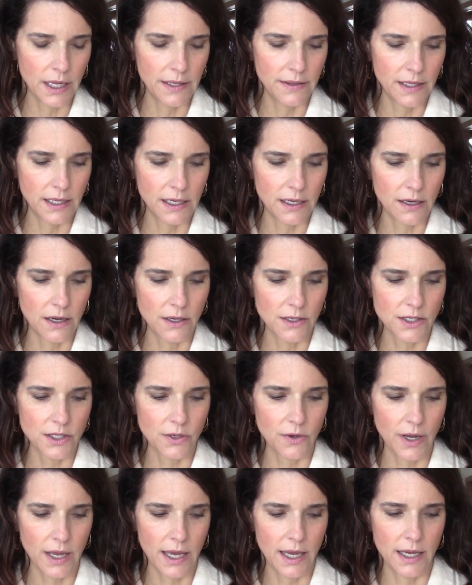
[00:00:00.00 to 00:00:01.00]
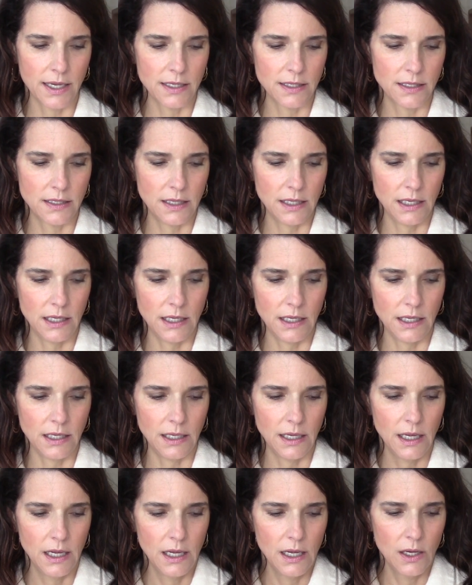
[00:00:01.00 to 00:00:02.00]
and then it also has
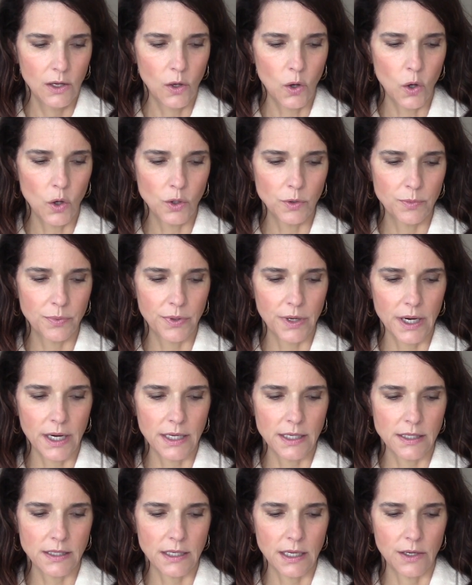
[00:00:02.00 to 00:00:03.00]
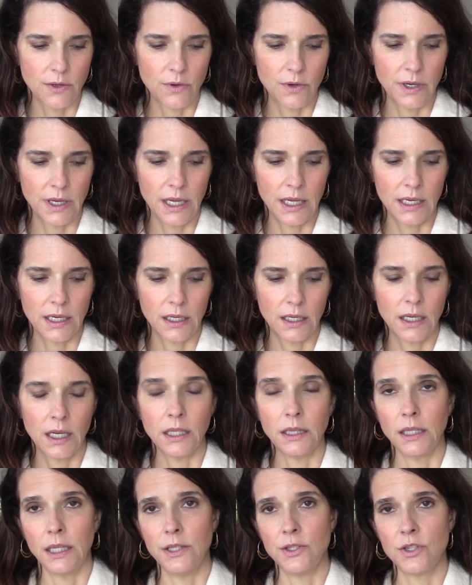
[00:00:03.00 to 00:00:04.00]
the cold pressed and organic
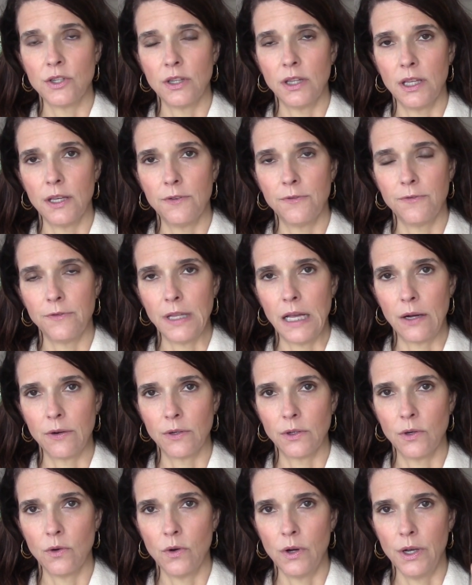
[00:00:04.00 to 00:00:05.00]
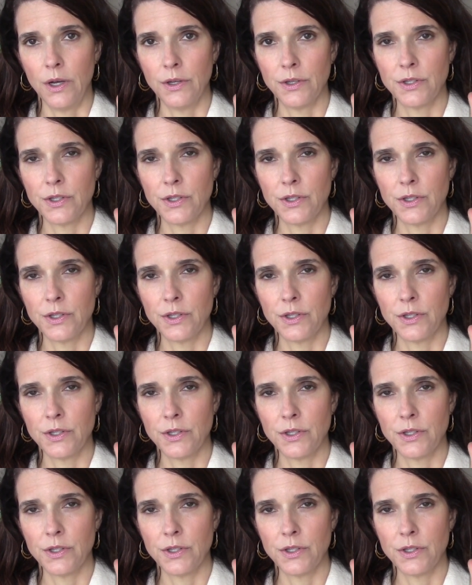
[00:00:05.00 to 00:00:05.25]
calendula flower oil.